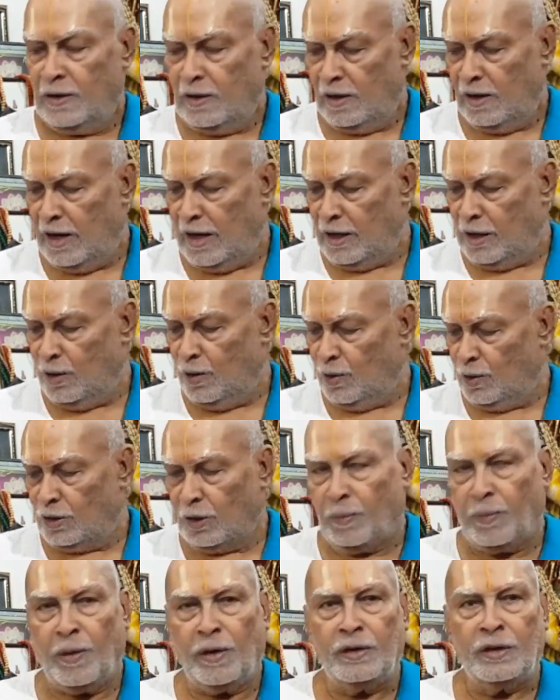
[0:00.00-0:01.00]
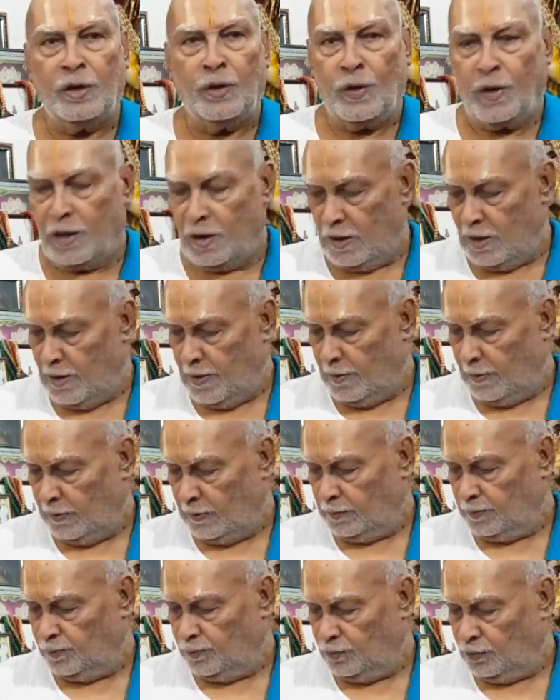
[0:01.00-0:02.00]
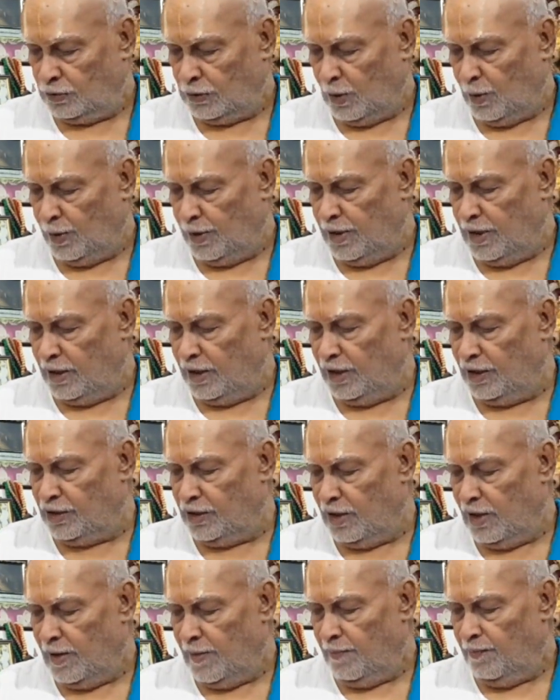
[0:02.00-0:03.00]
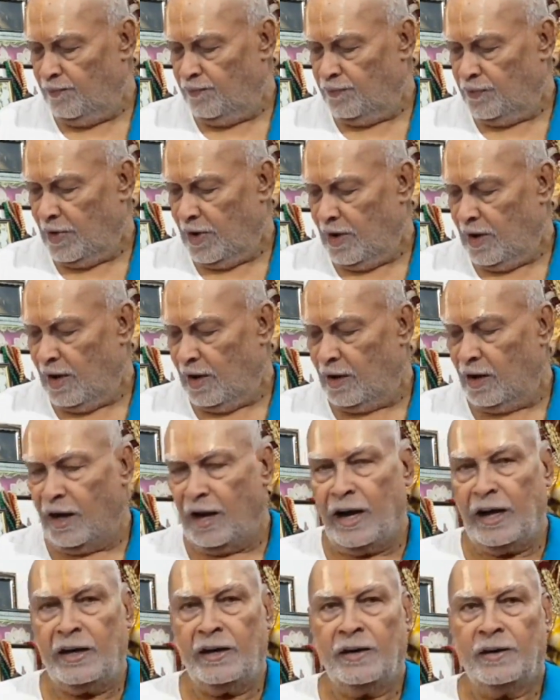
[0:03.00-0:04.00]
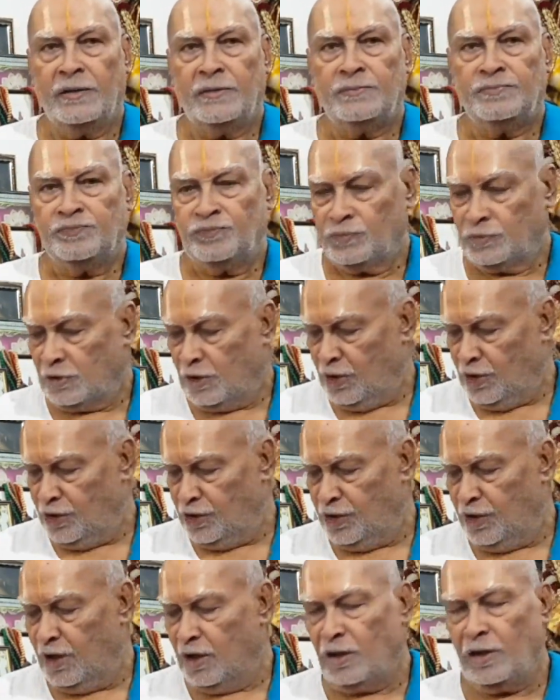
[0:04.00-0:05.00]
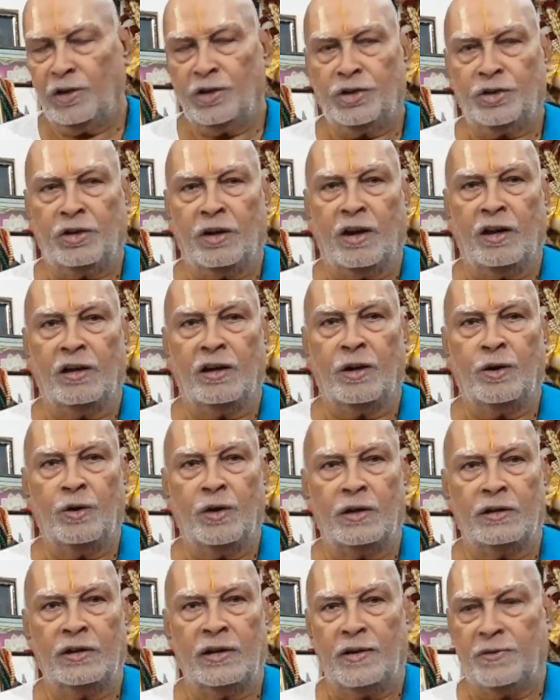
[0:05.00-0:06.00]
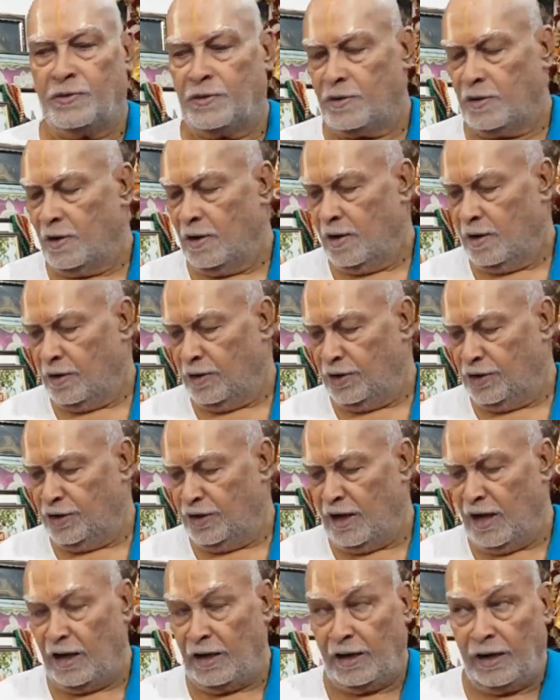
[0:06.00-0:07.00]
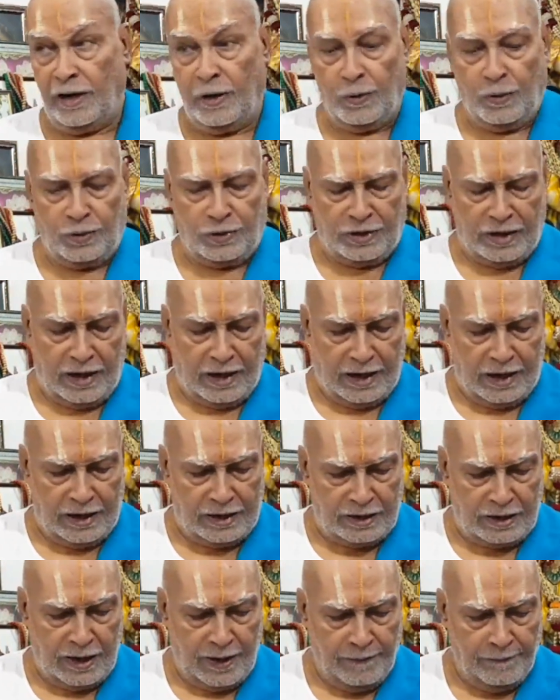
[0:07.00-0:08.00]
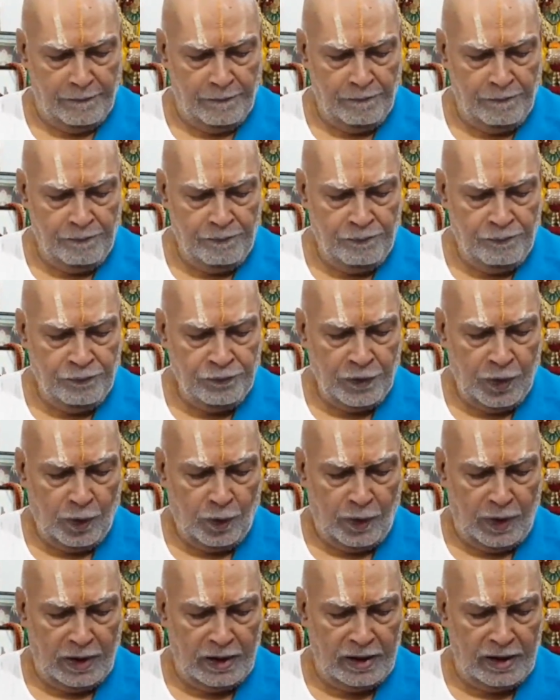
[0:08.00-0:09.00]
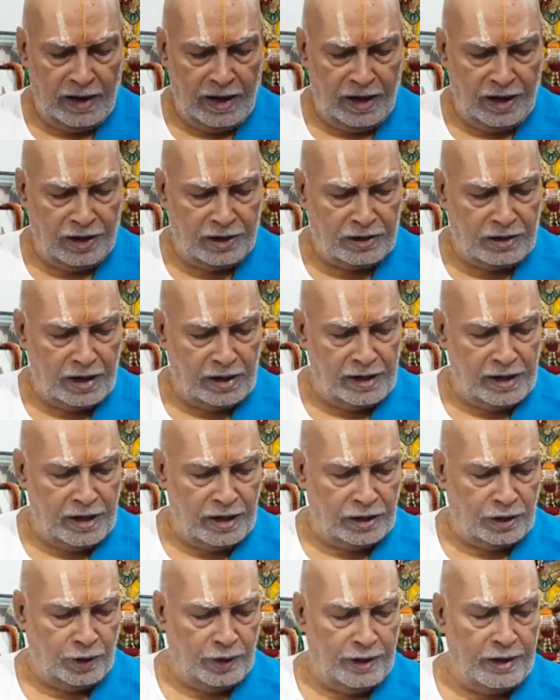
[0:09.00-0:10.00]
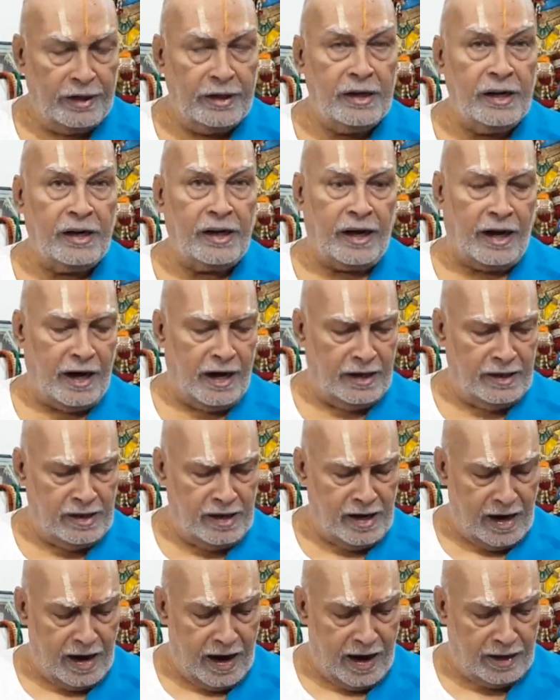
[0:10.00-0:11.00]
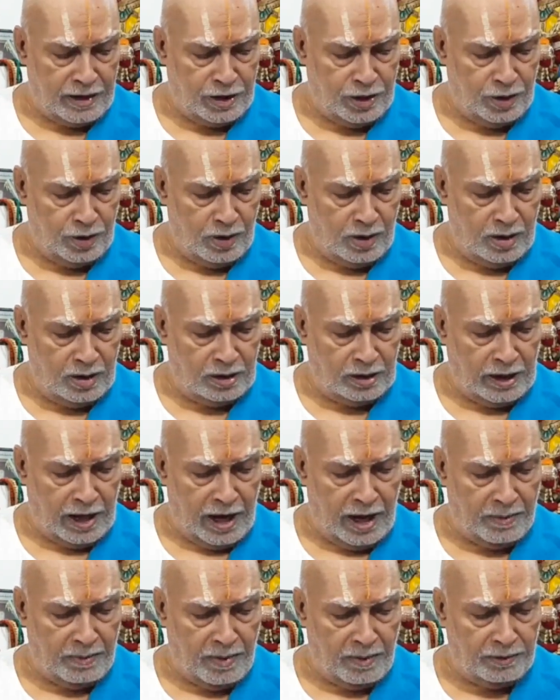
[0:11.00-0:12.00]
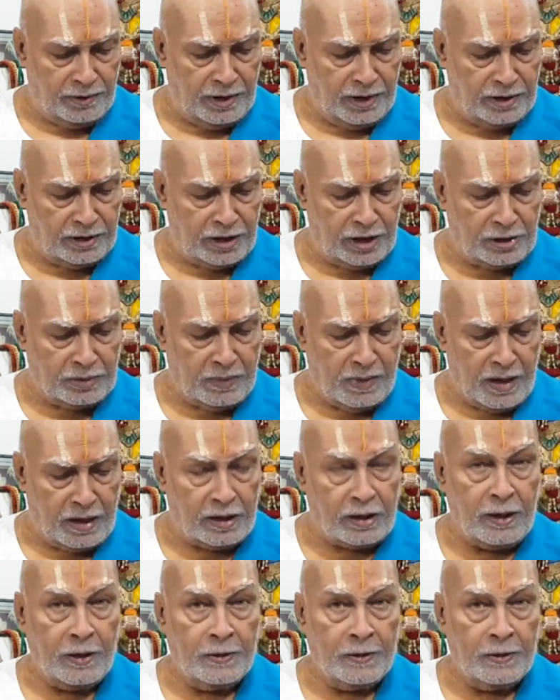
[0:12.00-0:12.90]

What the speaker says: let loose upon the world. Now here is a great Christian scholar who has left Christianity, who says, while there is nothing to indicate the actual time of Jesus' birth,